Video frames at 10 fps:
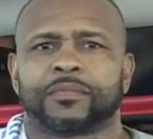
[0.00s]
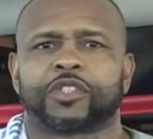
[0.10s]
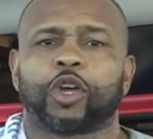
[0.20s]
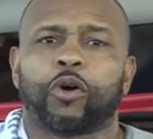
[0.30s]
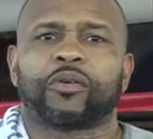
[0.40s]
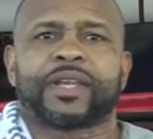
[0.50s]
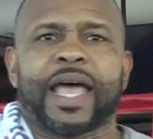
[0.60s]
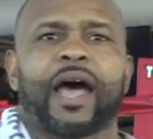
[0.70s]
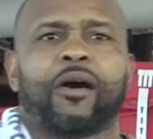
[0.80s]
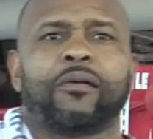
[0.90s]
So
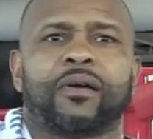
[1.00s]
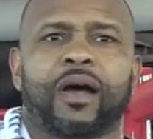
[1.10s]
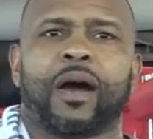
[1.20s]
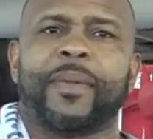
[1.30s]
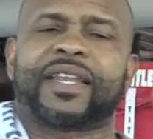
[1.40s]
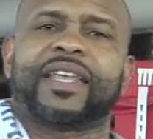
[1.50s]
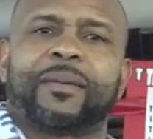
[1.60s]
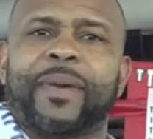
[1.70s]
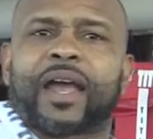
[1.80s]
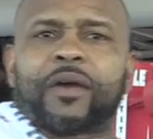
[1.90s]
now, I'm at the end
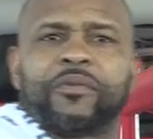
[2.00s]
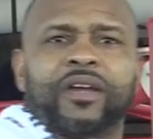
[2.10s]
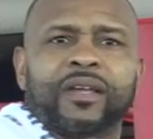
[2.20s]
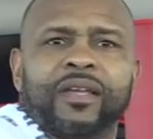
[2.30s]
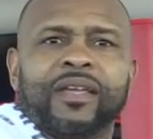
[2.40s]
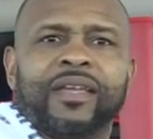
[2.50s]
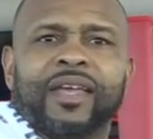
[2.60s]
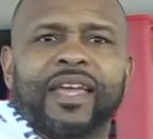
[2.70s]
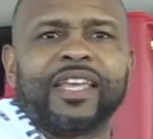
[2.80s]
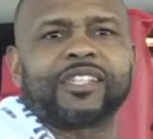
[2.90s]
of my career,
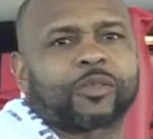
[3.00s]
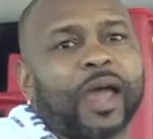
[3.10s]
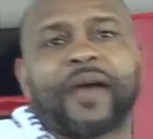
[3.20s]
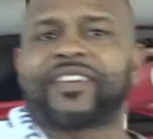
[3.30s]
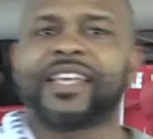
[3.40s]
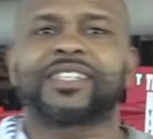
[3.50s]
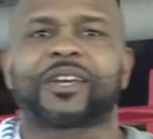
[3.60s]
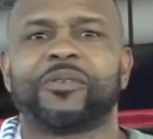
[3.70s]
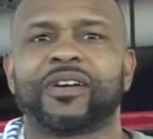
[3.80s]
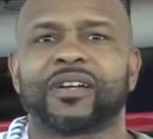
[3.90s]
he's thriving in his
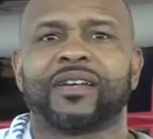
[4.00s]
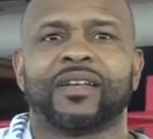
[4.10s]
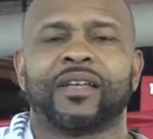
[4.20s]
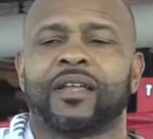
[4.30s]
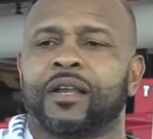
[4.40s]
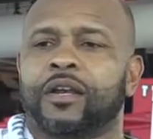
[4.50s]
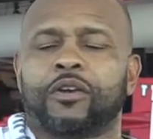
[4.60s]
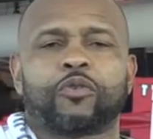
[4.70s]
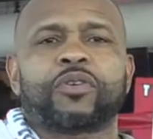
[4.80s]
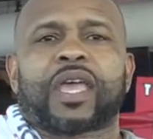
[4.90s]
career.
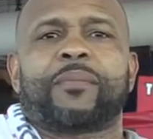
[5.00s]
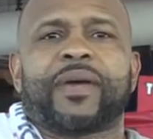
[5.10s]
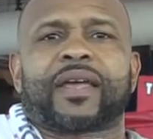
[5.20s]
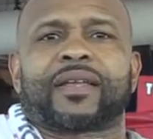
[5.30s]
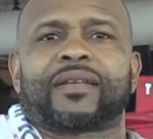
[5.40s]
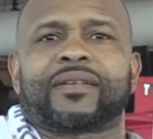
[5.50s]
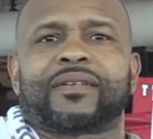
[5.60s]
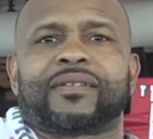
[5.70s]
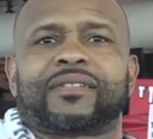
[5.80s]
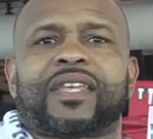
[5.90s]
Look who came back
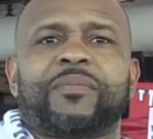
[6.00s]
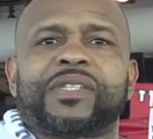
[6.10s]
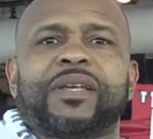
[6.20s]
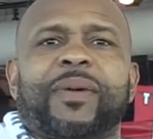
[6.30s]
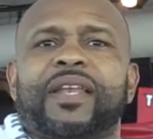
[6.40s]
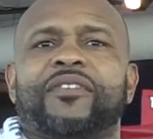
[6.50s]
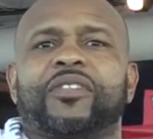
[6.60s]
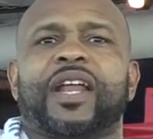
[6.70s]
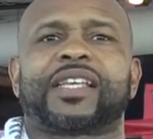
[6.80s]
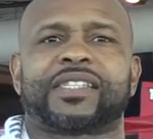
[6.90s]
to give me something I never
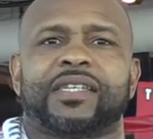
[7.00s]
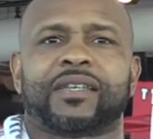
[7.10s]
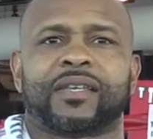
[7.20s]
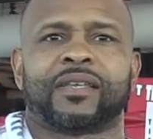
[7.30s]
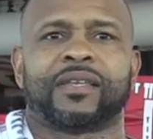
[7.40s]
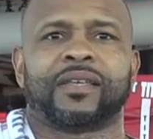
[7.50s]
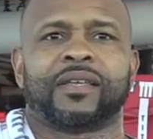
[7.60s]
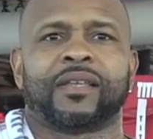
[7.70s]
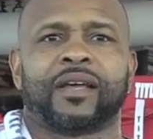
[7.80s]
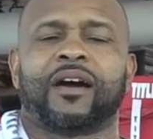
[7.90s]
thought I'd see.
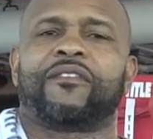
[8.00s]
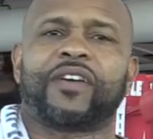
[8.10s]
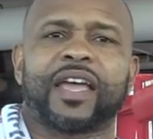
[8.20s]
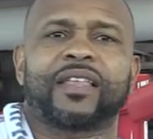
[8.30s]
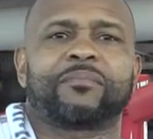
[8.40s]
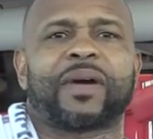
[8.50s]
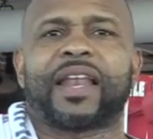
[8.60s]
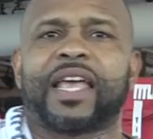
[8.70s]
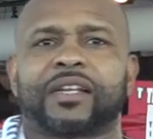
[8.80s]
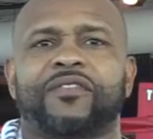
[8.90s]
My
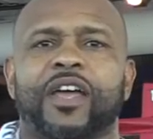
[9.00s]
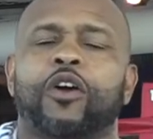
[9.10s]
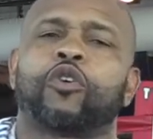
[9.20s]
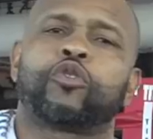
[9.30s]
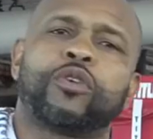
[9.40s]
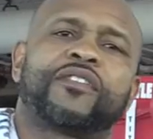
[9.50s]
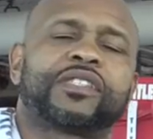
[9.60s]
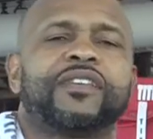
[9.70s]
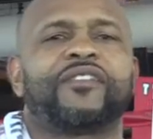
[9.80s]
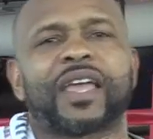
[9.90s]
last fight on
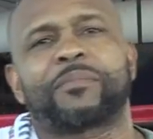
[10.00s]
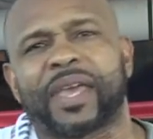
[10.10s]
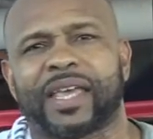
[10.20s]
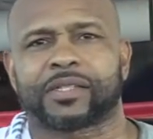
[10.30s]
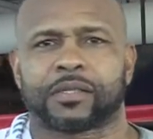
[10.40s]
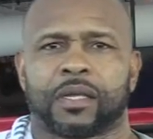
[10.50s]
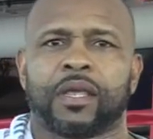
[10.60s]
UFC Fight Pass.